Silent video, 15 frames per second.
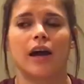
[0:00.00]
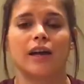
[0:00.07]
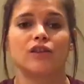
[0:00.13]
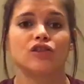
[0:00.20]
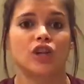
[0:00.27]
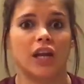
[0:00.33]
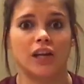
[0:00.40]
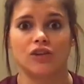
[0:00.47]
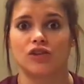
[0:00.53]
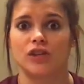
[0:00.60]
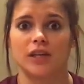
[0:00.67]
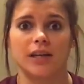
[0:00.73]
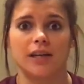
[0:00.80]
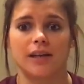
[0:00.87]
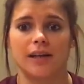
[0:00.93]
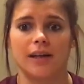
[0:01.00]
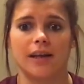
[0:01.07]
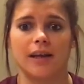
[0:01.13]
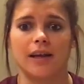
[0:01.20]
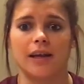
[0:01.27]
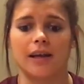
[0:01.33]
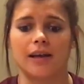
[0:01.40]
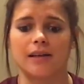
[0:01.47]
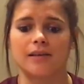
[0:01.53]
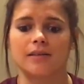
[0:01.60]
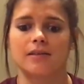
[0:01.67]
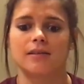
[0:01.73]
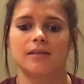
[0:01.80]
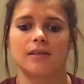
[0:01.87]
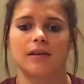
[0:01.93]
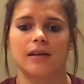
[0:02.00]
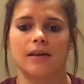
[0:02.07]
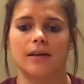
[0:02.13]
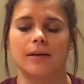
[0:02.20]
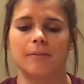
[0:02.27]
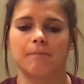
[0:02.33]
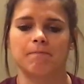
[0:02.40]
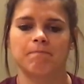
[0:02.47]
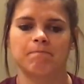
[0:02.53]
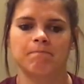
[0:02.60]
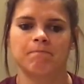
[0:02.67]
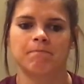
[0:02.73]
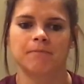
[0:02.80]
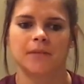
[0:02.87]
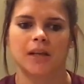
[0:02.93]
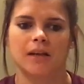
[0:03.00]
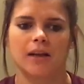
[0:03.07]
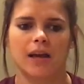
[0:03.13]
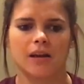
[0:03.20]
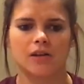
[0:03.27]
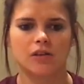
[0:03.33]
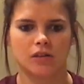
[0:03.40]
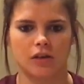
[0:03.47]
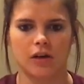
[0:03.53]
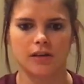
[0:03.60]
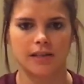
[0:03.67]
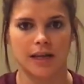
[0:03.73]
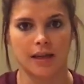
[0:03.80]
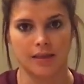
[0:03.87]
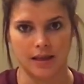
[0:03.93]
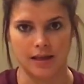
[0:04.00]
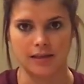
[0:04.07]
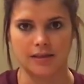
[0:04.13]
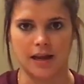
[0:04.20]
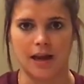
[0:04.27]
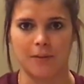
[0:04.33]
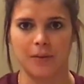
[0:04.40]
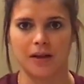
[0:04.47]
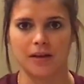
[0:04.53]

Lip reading: I changed it and kind of started taking things down,